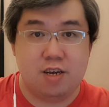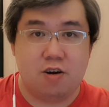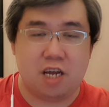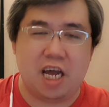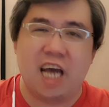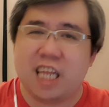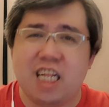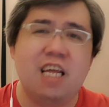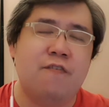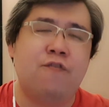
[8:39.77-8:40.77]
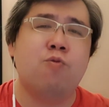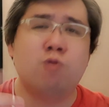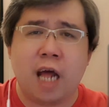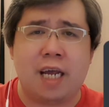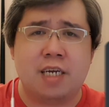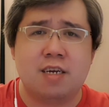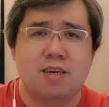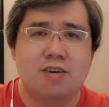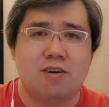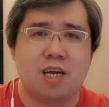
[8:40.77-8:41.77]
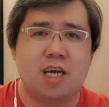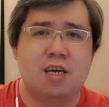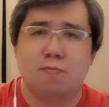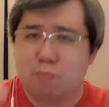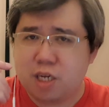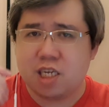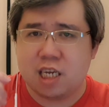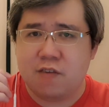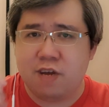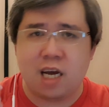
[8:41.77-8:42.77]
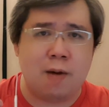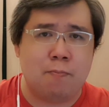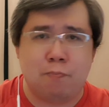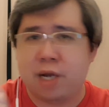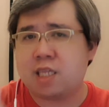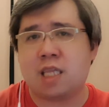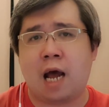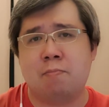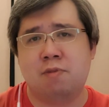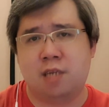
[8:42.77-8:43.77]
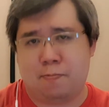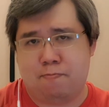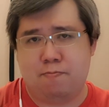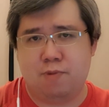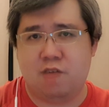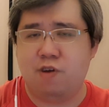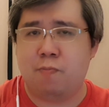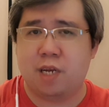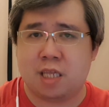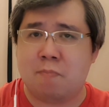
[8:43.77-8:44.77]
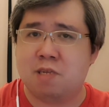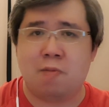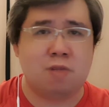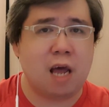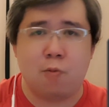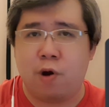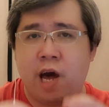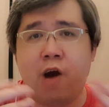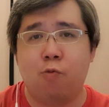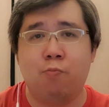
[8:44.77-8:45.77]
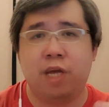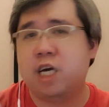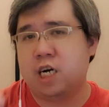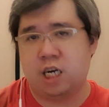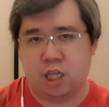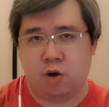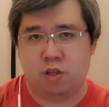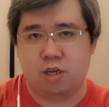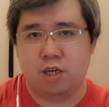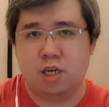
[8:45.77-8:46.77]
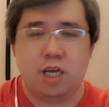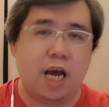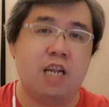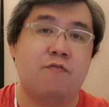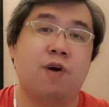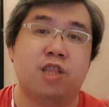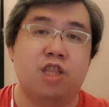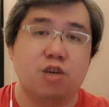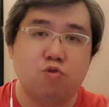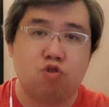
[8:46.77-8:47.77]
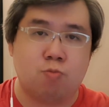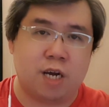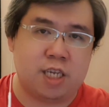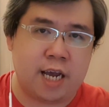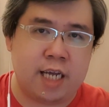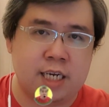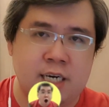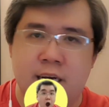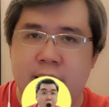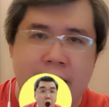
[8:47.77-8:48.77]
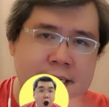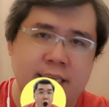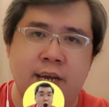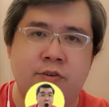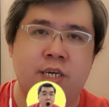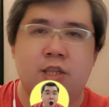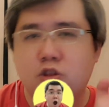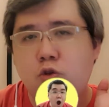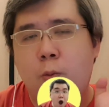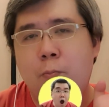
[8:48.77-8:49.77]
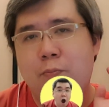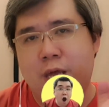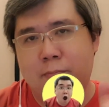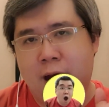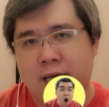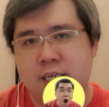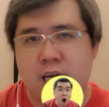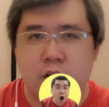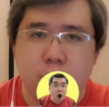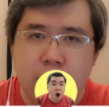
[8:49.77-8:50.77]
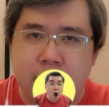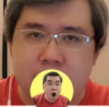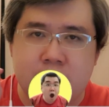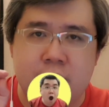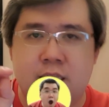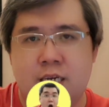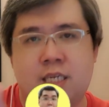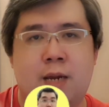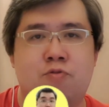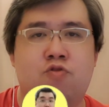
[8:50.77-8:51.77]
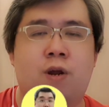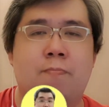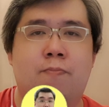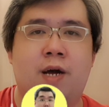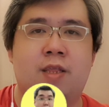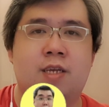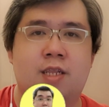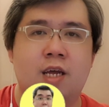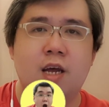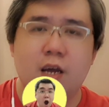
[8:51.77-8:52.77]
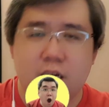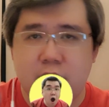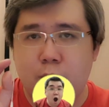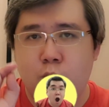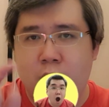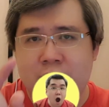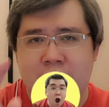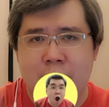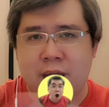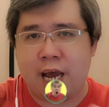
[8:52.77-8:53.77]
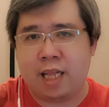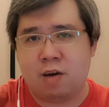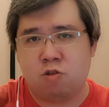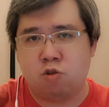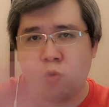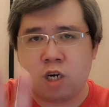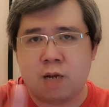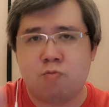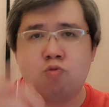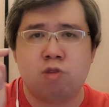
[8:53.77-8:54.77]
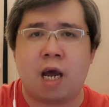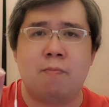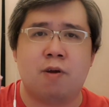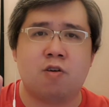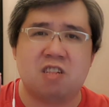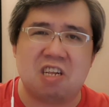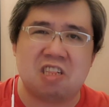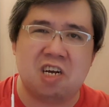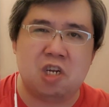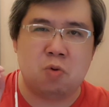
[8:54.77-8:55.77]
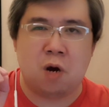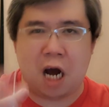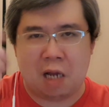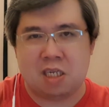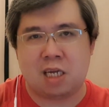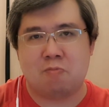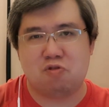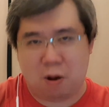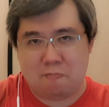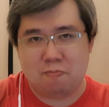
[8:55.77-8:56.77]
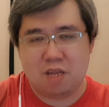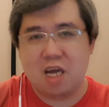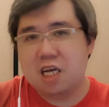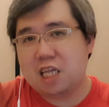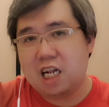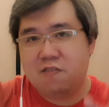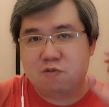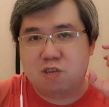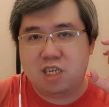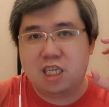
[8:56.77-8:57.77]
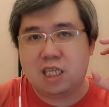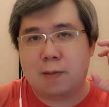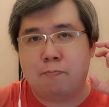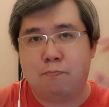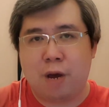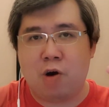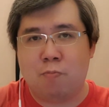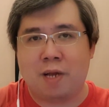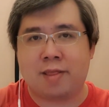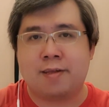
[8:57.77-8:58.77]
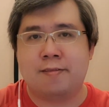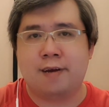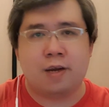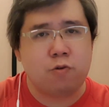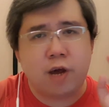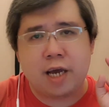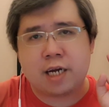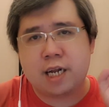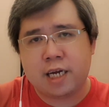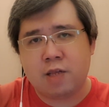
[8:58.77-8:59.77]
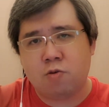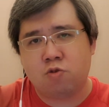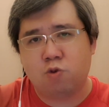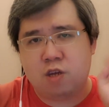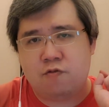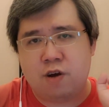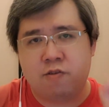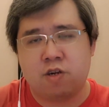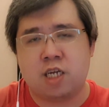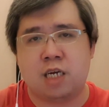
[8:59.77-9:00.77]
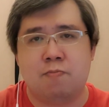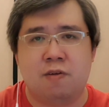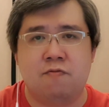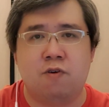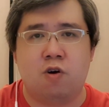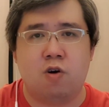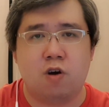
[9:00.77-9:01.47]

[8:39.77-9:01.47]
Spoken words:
Okay. And then if you like, okay, please give it a big thumbs up. Give it a big thumbs up. That will help me a lot. And if you're new to my channel, like I say already, don't be paisei. Go and click the subscribe button. Click one time can you? Don't click two times because later you will unsubscribe. Then if you see the bell button, go and click it also if you have not clicked it before.